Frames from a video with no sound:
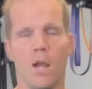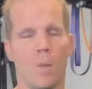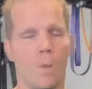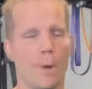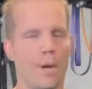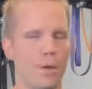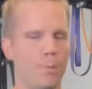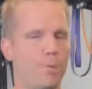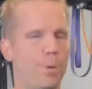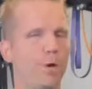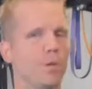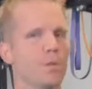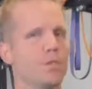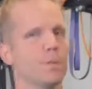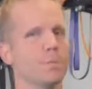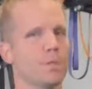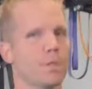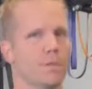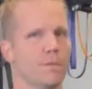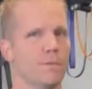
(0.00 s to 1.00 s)
We can do
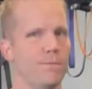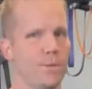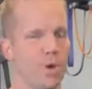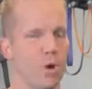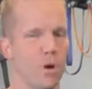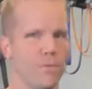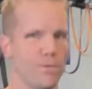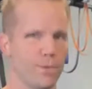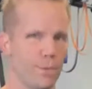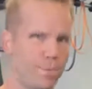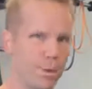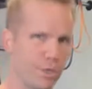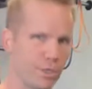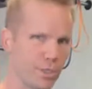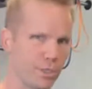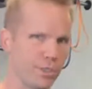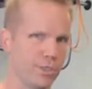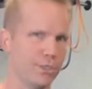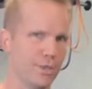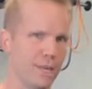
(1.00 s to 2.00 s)
push-ups on the floor for
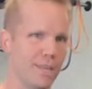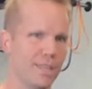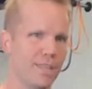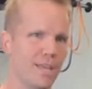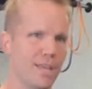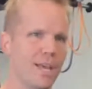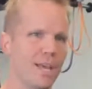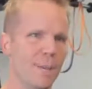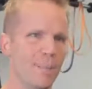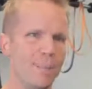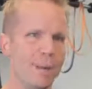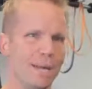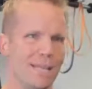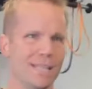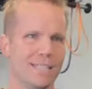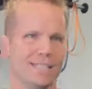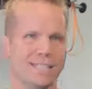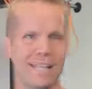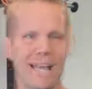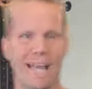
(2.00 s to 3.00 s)
pushing strength, but
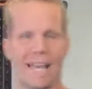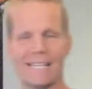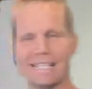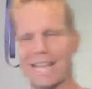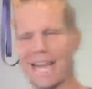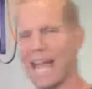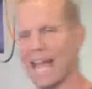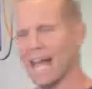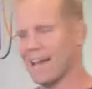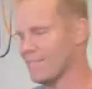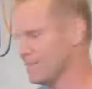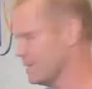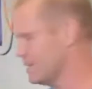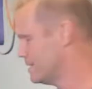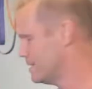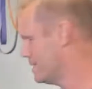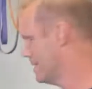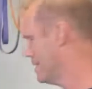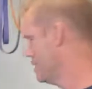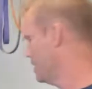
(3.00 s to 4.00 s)
it's nice to have this.